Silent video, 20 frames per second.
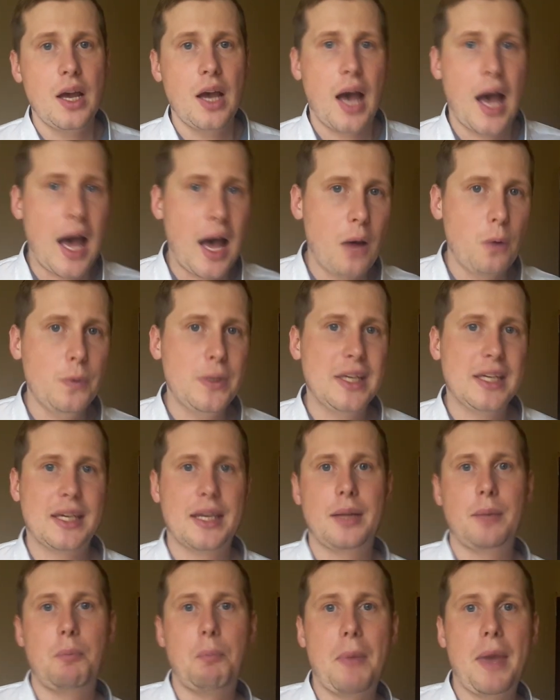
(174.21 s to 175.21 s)
how they
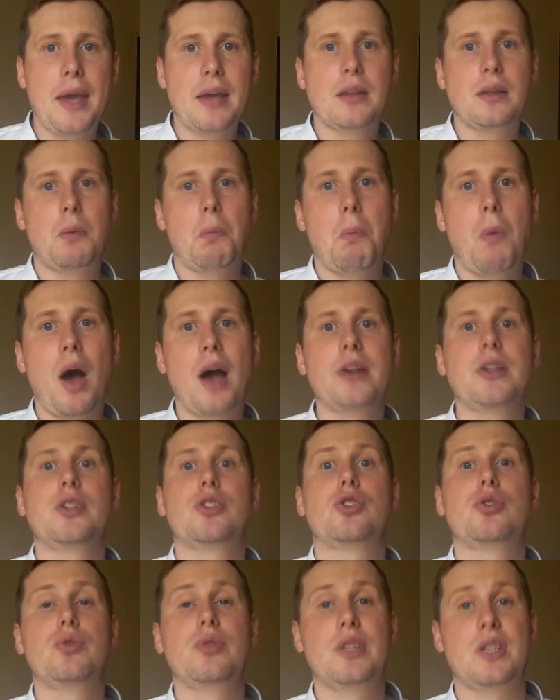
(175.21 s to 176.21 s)
can make the money
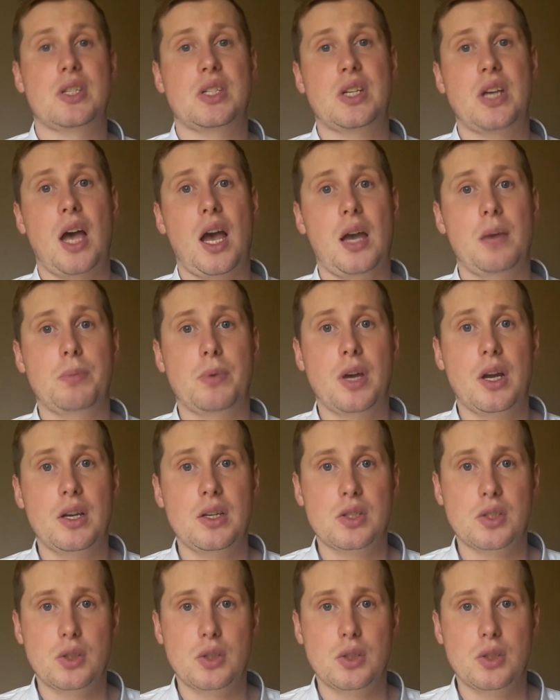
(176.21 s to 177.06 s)
through the Skype, guys.